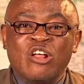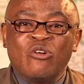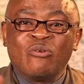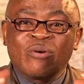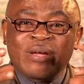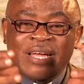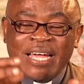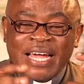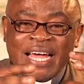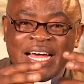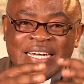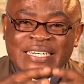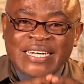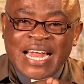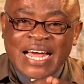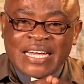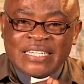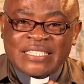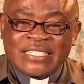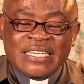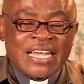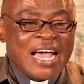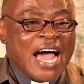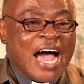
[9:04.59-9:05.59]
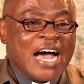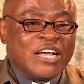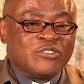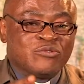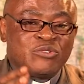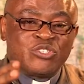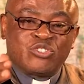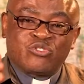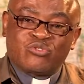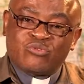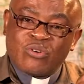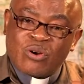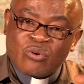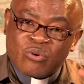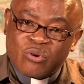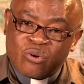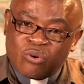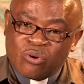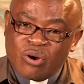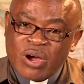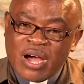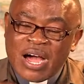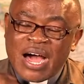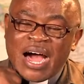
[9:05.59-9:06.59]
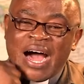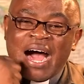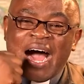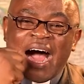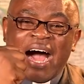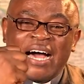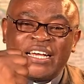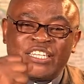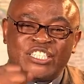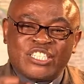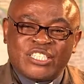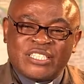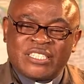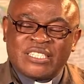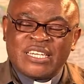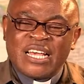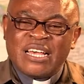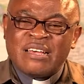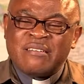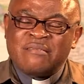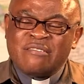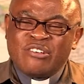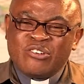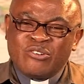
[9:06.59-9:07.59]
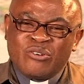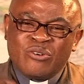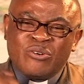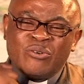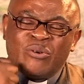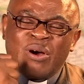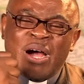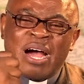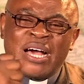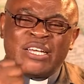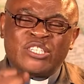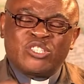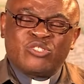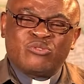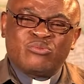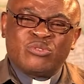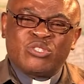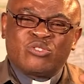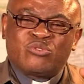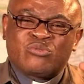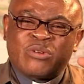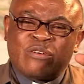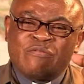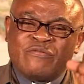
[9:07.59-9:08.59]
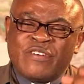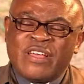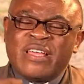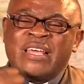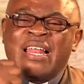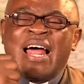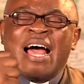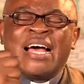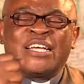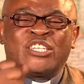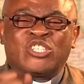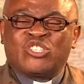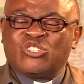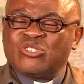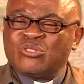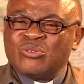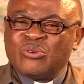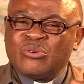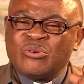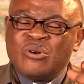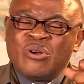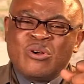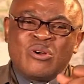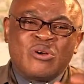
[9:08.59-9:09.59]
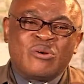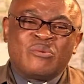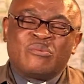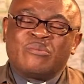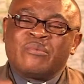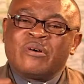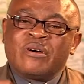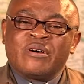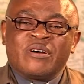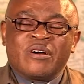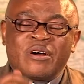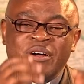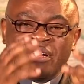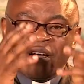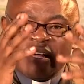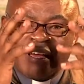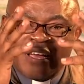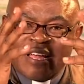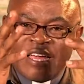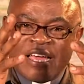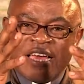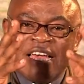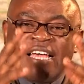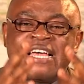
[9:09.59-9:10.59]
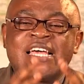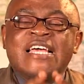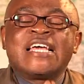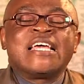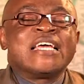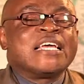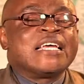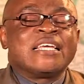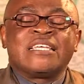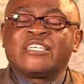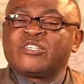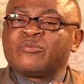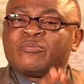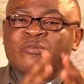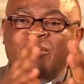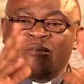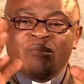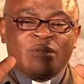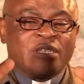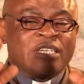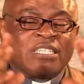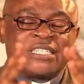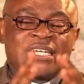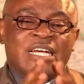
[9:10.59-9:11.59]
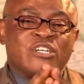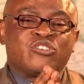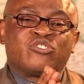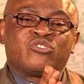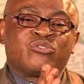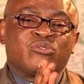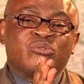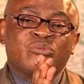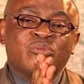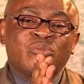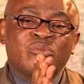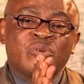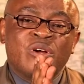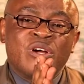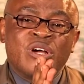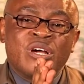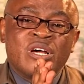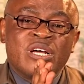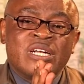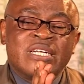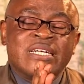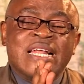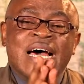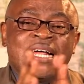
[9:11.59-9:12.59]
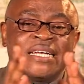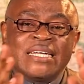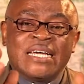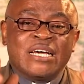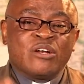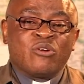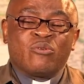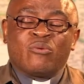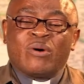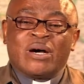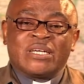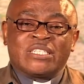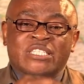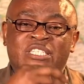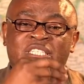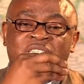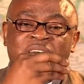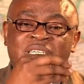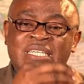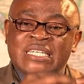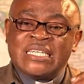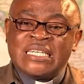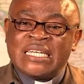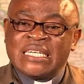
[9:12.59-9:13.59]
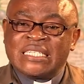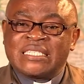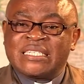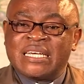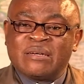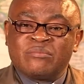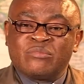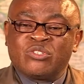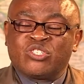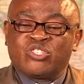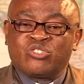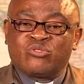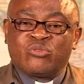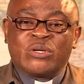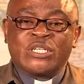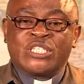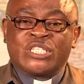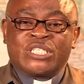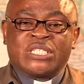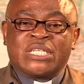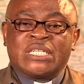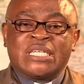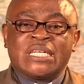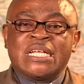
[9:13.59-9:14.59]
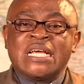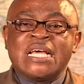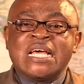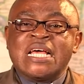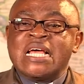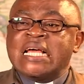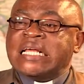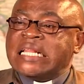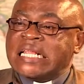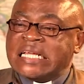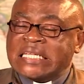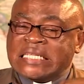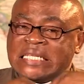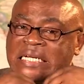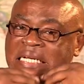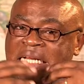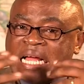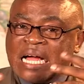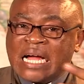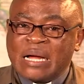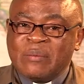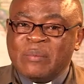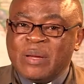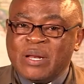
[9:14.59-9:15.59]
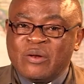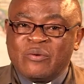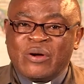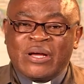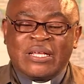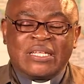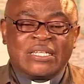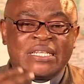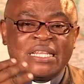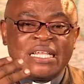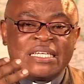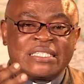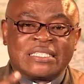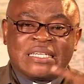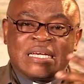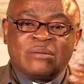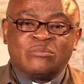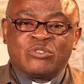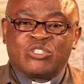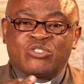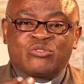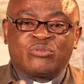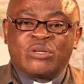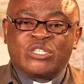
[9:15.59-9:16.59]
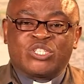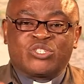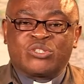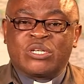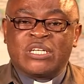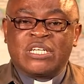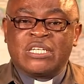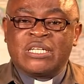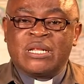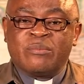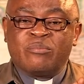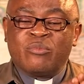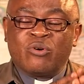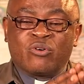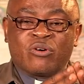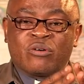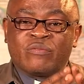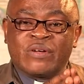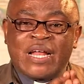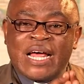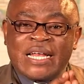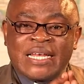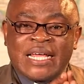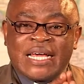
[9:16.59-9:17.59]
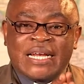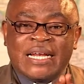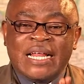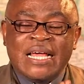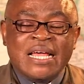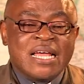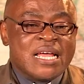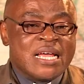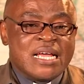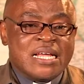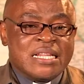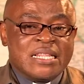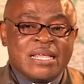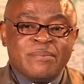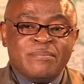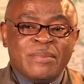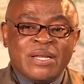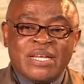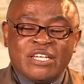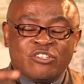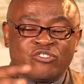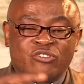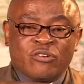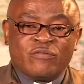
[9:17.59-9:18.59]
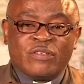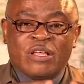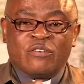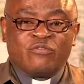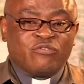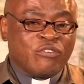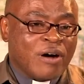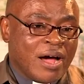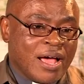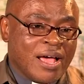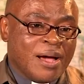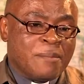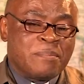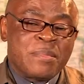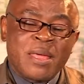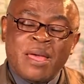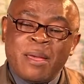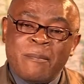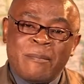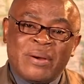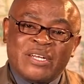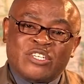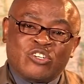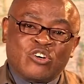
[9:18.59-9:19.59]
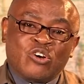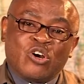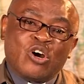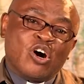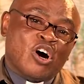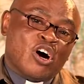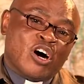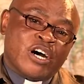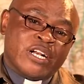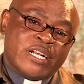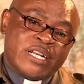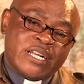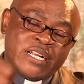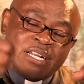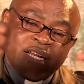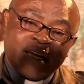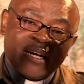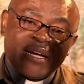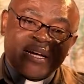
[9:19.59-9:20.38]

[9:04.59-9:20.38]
looking at us as we struggle, as, you know, as we travail, as, you know, his promises are true. Daniel was in the same situation. The three young men were in the same situation in the book of Daniel, in the midst of the fire, but God